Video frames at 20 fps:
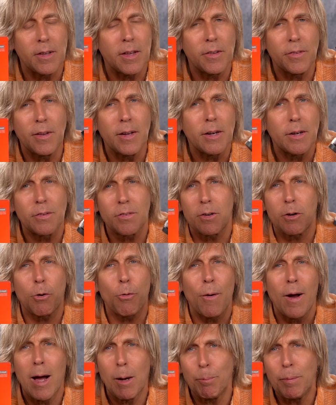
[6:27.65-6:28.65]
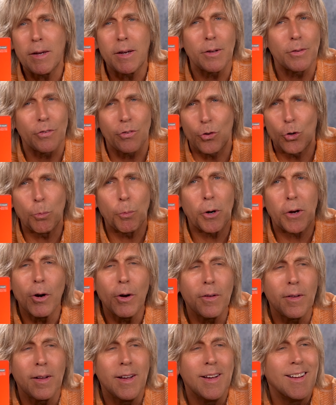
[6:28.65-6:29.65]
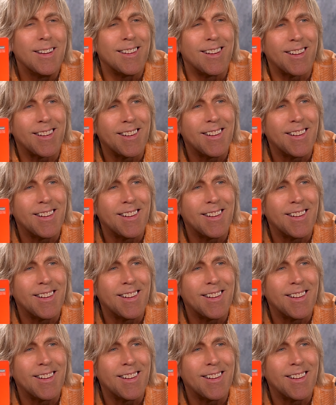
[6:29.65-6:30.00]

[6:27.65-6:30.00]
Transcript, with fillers: They think it's a crappy consumer lens.